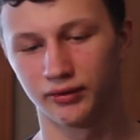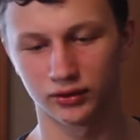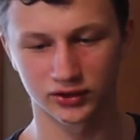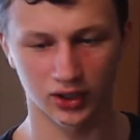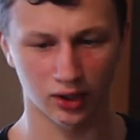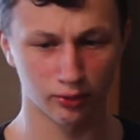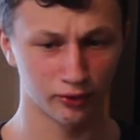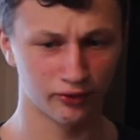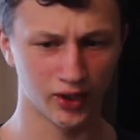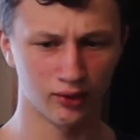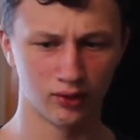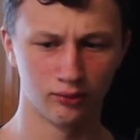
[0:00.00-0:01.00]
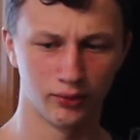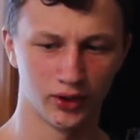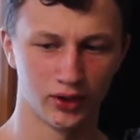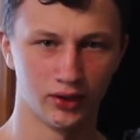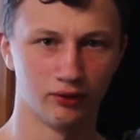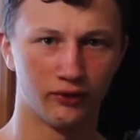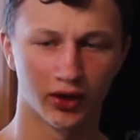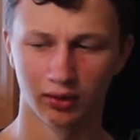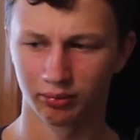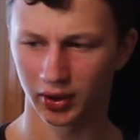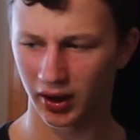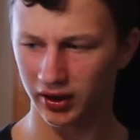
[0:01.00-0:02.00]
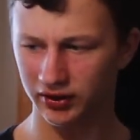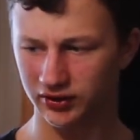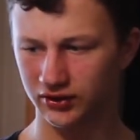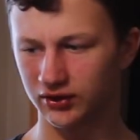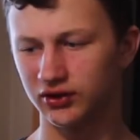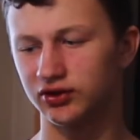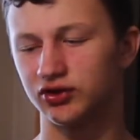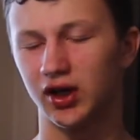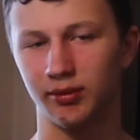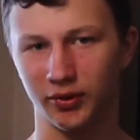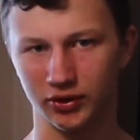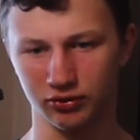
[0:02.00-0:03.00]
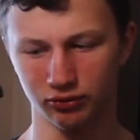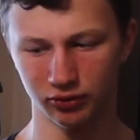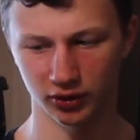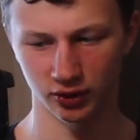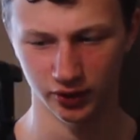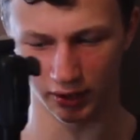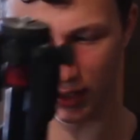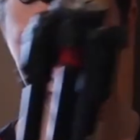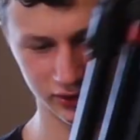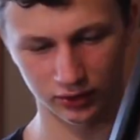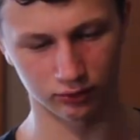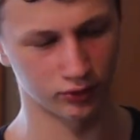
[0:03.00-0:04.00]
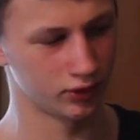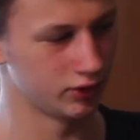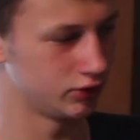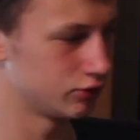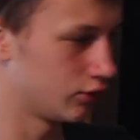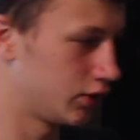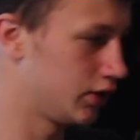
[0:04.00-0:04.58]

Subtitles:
it was carbon fiber, but for the price, this tripod's really nice. I really enjoy